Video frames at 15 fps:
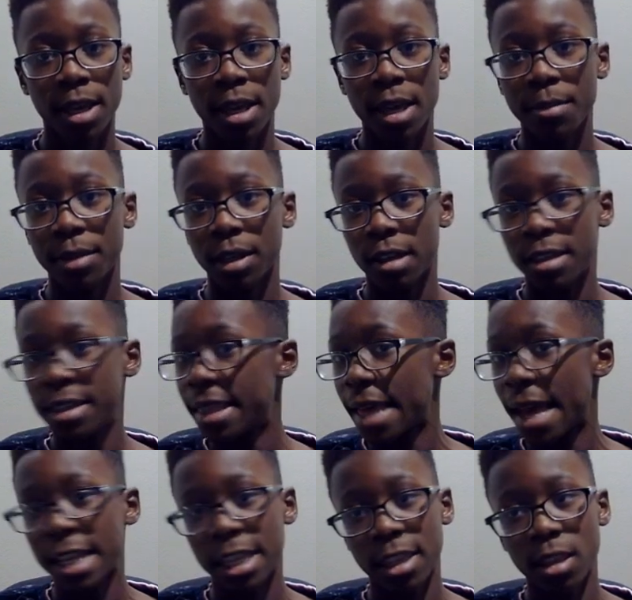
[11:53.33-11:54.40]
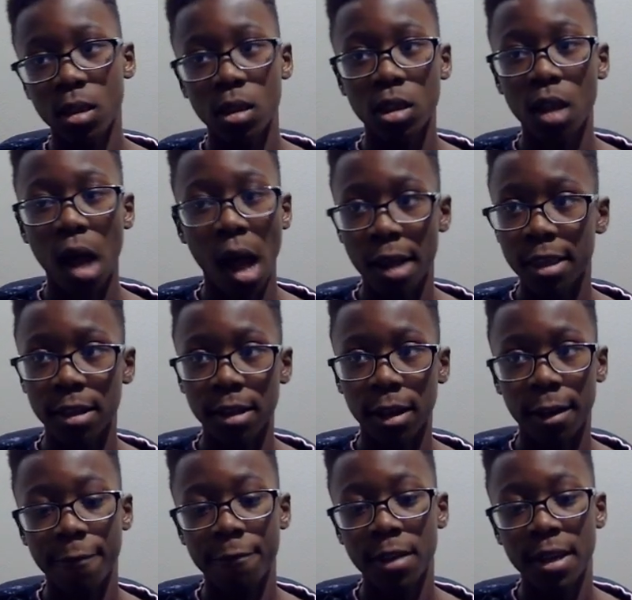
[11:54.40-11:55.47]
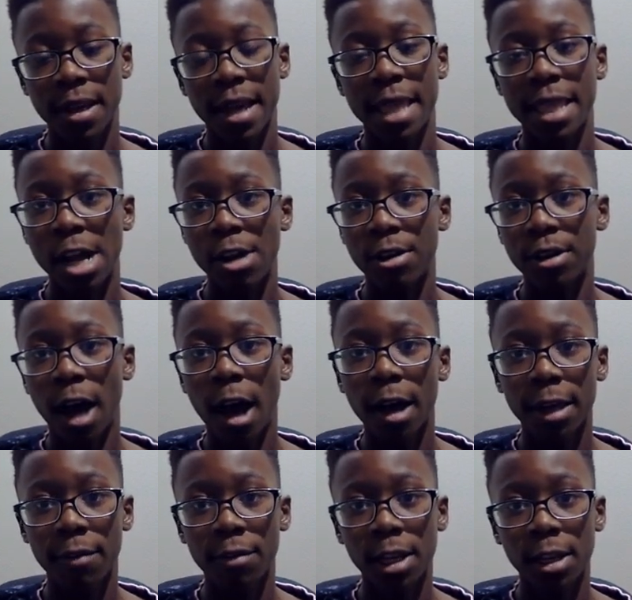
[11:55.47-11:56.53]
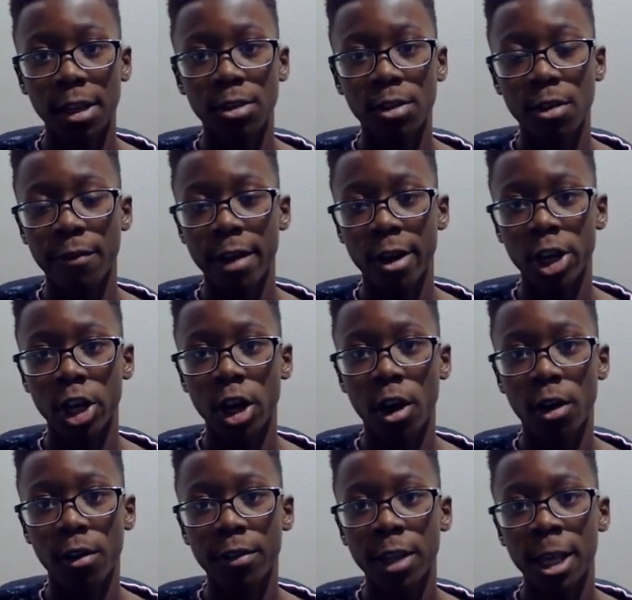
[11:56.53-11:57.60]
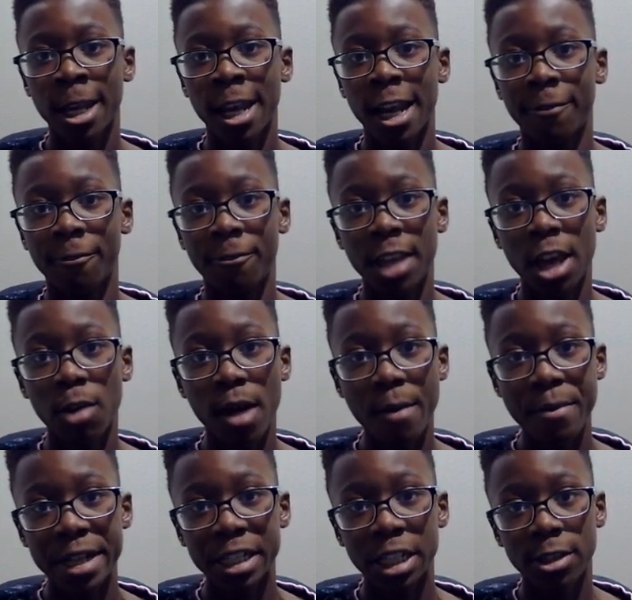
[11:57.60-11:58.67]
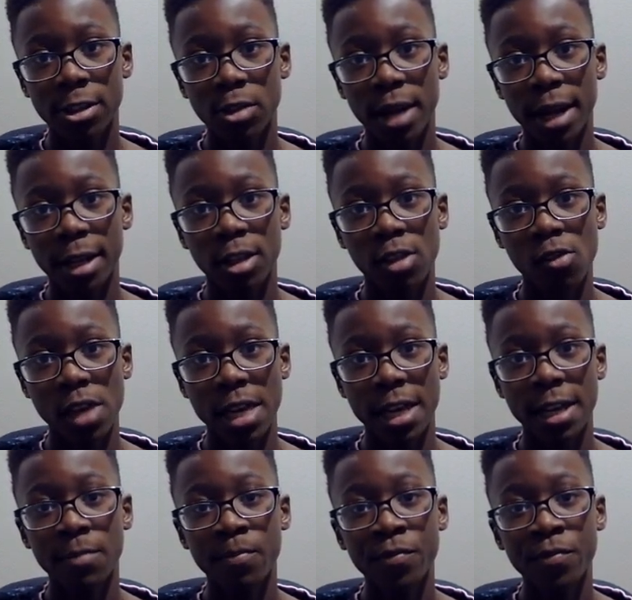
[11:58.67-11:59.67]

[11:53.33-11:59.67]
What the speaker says: Because that is not enough. And they are not giving it their very all. And if they want Manchester United to succeed,